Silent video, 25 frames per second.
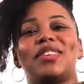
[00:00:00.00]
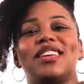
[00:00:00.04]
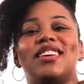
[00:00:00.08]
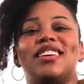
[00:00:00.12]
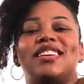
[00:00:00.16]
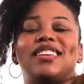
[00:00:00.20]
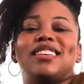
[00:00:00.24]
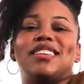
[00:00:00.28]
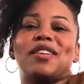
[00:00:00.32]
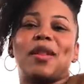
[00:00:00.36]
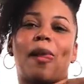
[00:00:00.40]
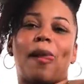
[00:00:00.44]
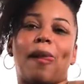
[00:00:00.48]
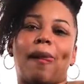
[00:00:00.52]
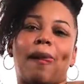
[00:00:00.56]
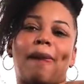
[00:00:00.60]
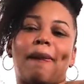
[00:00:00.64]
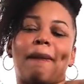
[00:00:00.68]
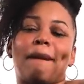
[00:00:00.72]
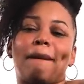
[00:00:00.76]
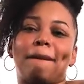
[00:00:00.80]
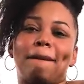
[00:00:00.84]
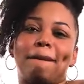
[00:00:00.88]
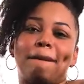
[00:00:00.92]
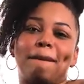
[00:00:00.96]
I
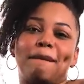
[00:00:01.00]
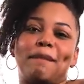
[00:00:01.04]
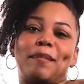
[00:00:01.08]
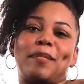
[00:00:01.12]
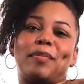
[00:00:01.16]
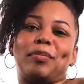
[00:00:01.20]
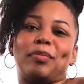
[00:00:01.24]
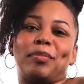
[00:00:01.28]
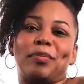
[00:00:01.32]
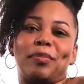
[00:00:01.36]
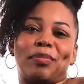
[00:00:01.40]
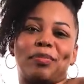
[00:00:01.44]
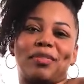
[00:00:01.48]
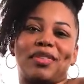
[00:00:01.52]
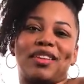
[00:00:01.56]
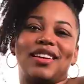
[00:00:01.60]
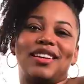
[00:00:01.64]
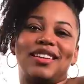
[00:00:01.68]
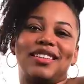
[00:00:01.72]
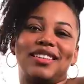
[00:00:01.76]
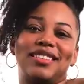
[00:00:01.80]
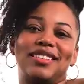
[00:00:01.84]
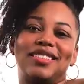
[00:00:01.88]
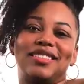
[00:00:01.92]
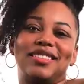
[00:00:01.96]
wouldn't personally, but I'm
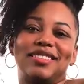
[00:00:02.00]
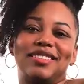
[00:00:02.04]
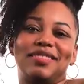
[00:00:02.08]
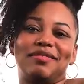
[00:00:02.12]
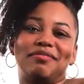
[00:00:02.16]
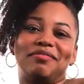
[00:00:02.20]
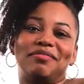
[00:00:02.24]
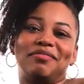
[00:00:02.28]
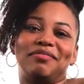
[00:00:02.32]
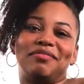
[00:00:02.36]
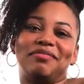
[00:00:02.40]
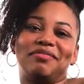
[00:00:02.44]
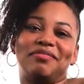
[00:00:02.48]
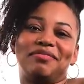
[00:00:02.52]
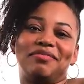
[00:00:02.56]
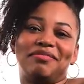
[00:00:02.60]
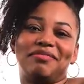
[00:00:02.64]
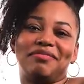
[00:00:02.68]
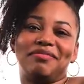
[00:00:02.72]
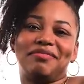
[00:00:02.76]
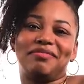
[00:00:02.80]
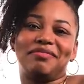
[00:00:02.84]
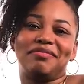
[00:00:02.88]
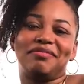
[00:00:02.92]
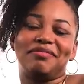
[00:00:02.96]
saying if the message
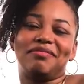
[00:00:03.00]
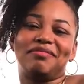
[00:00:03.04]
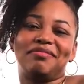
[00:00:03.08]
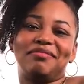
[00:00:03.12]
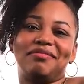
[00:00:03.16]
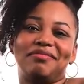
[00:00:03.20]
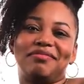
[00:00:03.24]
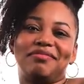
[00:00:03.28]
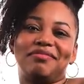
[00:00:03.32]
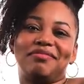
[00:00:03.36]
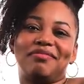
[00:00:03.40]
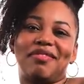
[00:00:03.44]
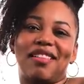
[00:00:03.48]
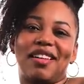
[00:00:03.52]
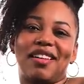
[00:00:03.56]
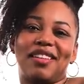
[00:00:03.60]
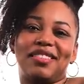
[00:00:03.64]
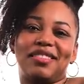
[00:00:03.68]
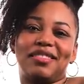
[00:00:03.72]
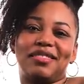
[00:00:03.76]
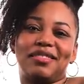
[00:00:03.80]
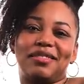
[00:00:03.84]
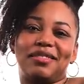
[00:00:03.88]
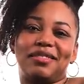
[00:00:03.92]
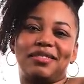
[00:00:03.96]
is going to catch
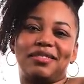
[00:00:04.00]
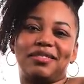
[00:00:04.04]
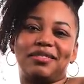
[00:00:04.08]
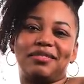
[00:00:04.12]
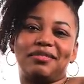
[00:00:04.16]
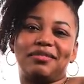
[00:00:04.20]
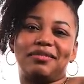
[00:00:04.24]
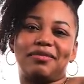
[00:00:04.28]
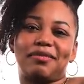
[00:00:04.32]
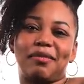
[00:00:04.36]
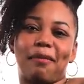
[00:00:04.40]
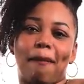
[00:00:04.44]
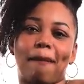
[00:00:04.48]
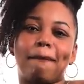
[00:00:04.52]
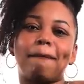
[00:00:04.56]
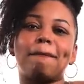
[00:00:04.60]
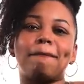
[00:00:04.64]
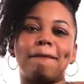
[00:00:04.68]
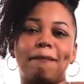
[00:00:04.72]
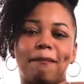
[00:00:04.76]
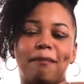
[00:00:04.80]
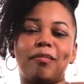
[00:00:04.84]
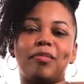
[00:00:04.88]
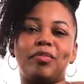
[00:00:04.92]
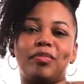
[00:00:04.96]
on
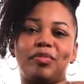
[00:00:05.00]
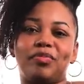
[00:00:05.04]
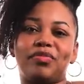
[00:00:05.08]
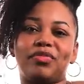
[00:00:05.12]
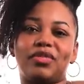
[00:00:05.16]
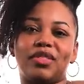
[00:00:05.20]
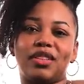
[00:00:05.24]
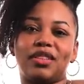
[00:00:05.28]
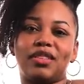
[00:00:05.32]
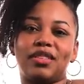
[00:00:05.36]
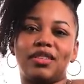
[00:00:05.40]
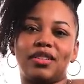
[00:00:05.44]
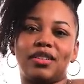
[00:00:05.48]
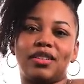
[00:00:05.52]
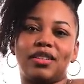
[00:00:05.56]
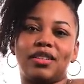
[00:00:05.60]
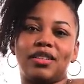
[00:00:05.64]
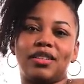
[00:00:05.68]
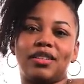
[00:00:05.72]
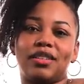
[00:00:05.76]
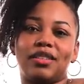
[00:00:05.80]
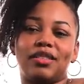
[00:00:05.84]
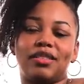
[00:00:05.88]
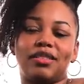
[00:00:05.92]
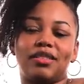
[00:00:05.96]
mainstream, it has to be
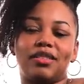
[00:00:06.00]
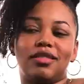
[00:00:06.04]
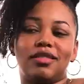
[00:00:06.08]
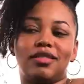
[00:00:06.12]
consistent.